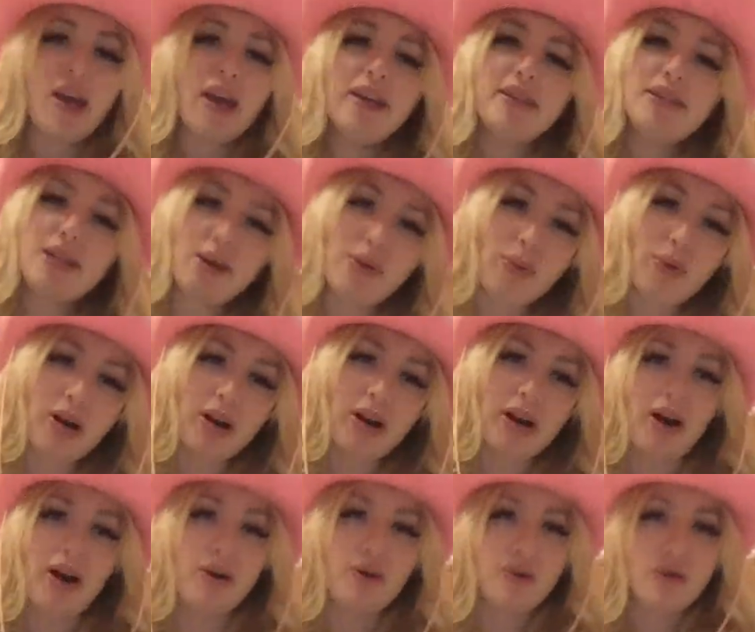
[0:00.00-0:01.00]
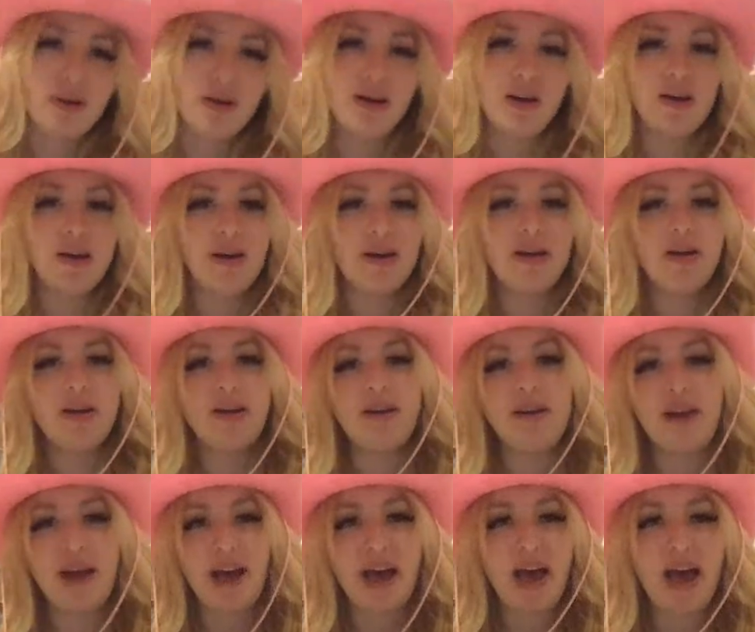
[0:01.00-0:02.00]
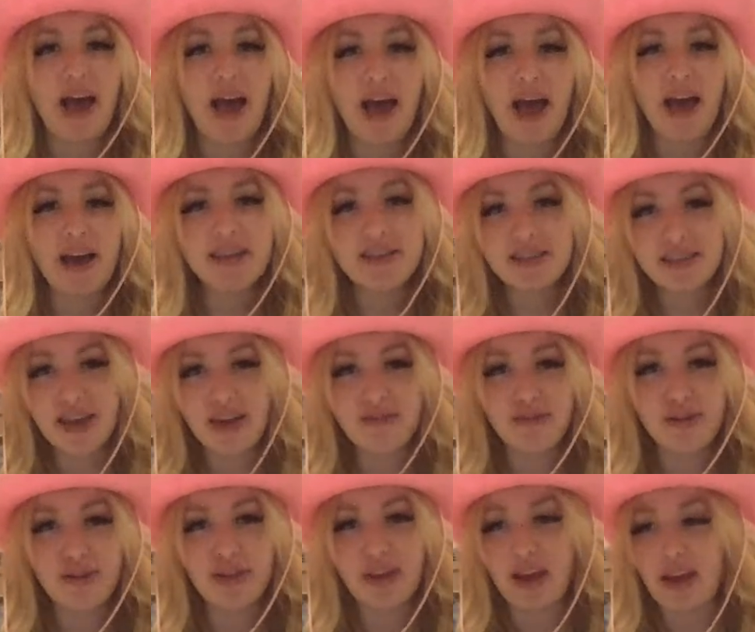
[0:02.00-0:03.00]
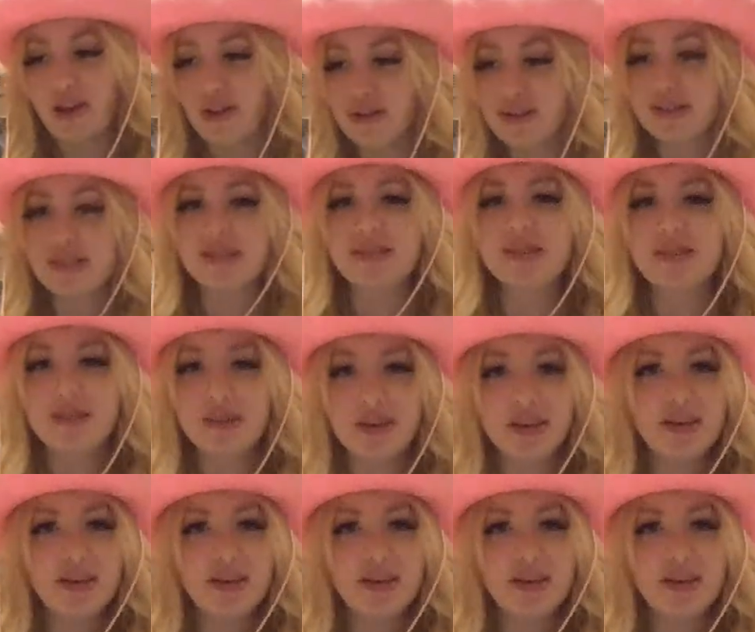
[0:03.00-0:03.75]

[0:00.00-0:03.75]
Didn't work out as everything else